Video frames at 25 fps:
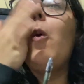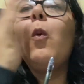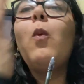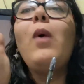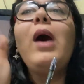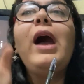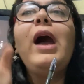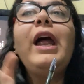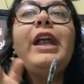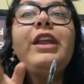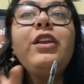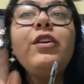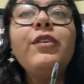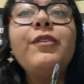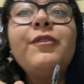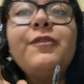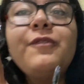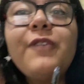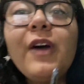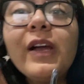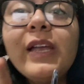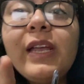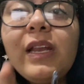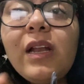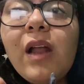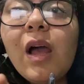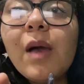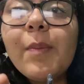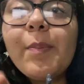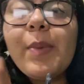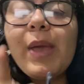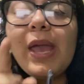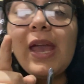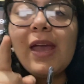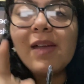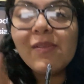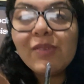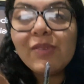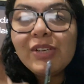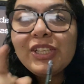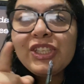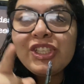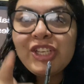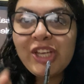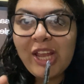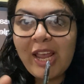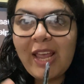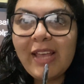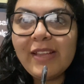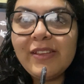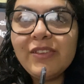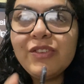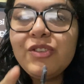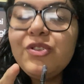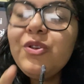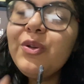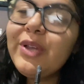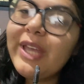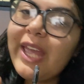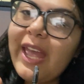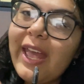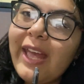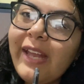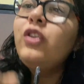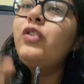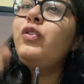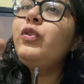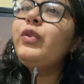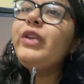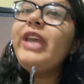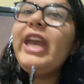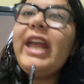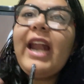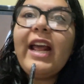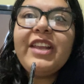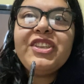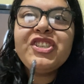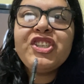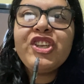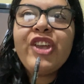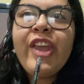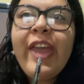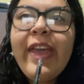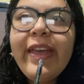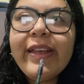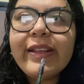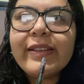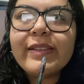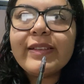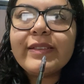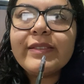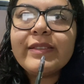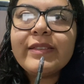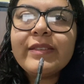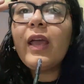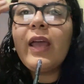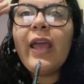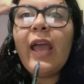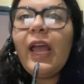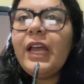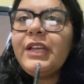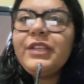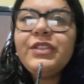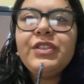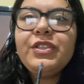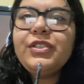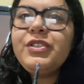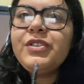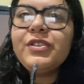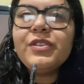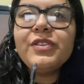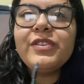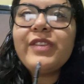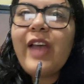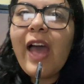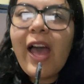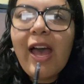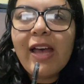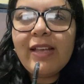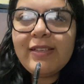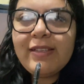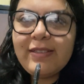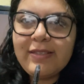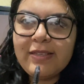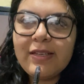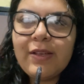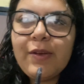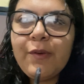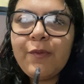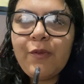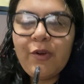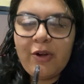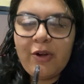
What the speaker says: Why are you fucking up every chance you get to get a chance? Can't you just ask for